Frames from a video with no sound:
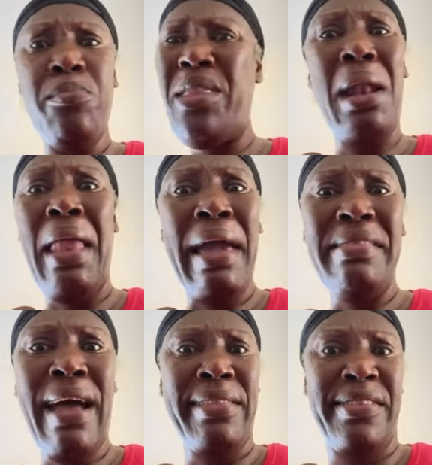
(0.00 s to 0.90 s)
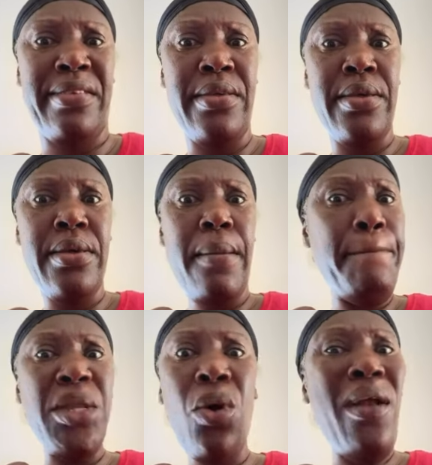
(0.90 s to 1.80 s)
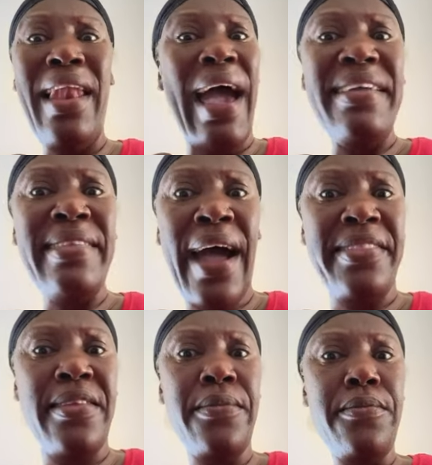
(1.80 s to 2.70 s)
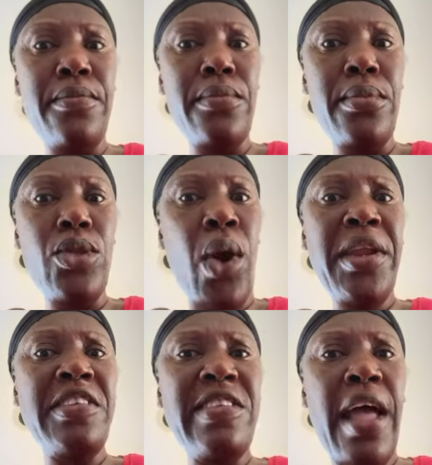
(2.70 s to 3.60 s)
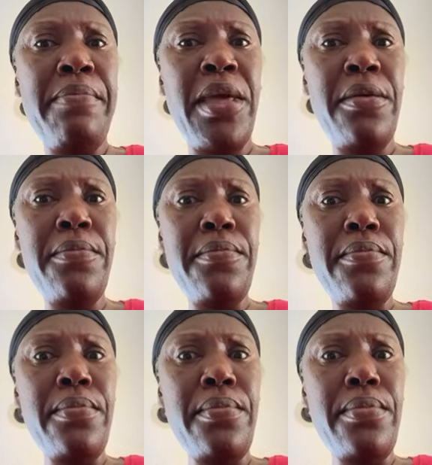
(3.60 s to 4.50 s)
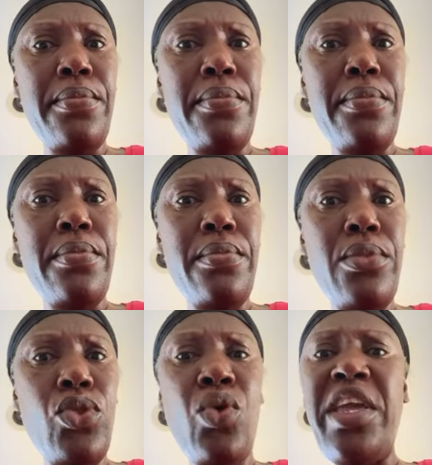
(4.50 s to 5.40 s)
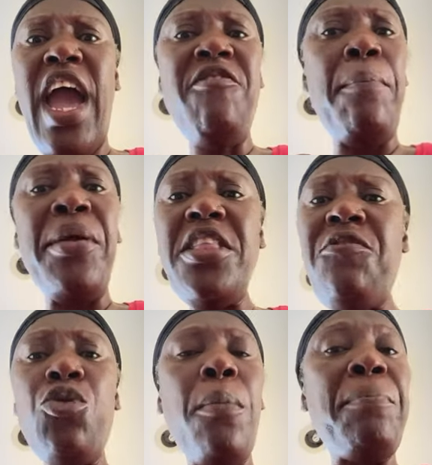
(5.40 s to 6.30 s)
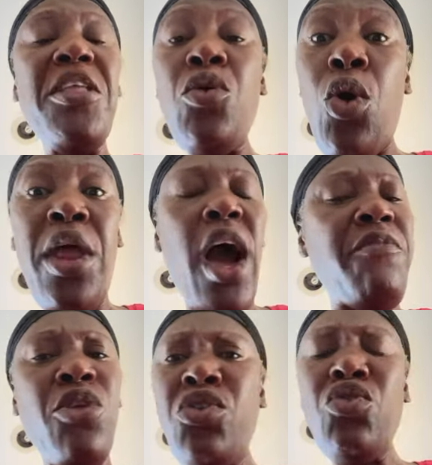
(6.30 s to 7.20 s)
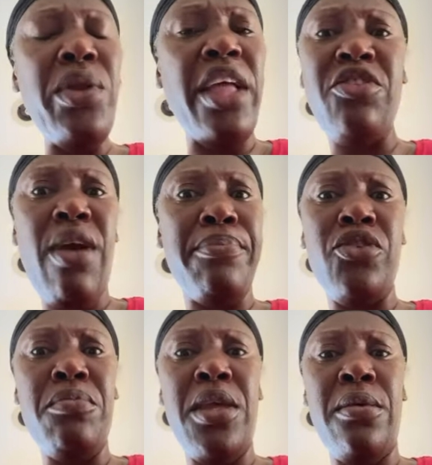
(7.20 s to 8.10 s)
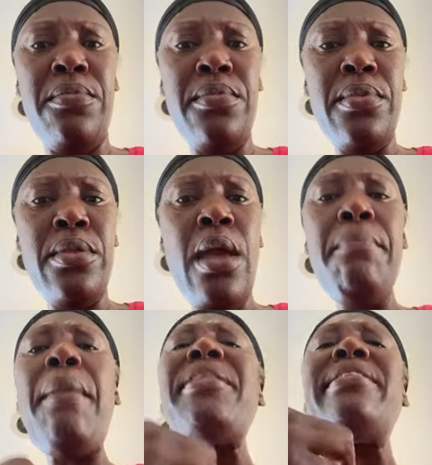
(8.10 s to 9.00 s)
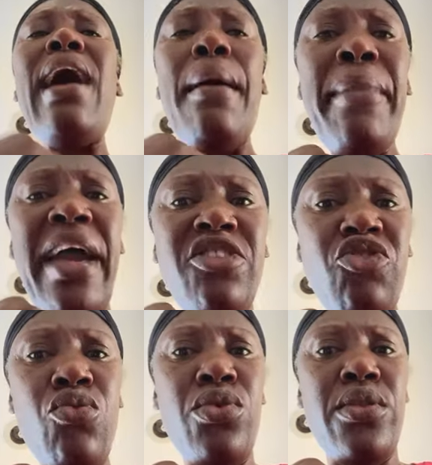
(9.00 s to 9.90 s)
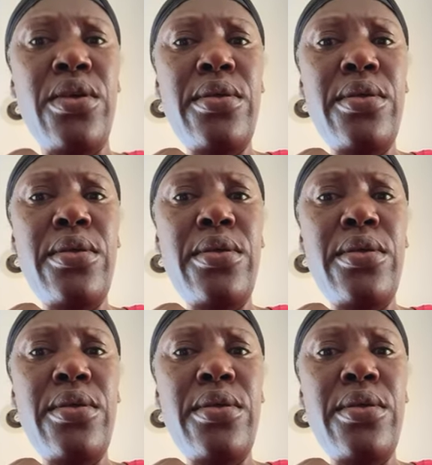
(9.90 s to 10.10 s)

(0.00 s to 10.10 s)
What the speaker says: Me not like that. Me don't like that. You understand me? No care if a pitney phone a pitney wanna have. Don't do that crap to me. Let me talk my truth.